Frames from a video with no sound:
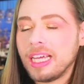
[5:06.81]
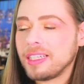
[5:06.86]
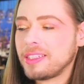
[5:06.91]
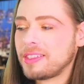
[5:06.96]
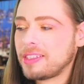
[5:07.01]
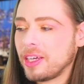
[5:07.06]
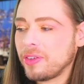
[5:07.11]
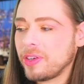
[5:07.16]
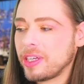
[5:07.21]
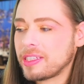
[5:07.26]

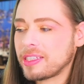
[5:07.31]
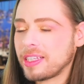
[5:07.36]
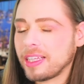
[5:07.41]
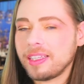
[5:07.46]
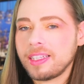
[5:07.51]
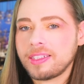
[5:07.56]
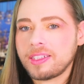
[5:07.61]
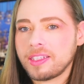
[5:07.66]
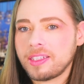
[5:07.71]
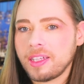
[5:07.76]

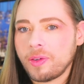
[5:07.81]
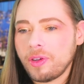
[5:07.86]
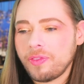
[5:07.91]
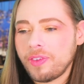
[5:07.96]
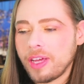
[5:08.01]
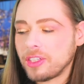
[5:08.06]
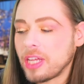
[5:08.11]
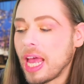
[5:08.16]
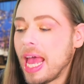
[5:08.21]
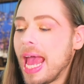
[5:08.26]
Seriously, this is the
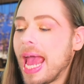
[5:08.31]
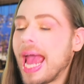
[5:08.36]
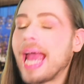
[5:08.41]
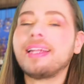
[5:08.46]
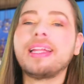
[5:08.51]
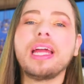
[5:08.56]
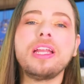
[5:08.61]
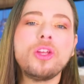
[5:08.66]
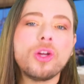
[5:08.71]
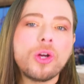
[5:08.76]
revenge.
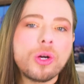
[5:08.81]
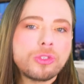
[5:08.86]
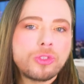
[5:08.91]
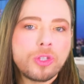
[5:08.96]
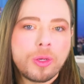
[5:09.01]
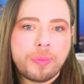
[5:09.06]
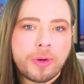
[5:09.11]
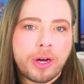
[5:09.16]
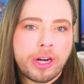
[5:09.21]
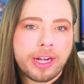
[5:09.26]
And then you go
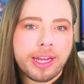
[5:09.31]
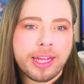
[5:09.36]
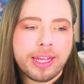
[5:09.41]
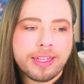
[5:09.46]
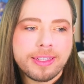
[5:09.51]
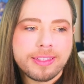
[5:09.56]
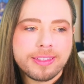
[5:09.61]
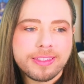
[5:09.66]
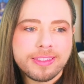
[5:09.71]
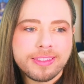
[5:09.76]
to a
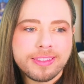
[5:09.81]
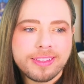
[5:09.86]
party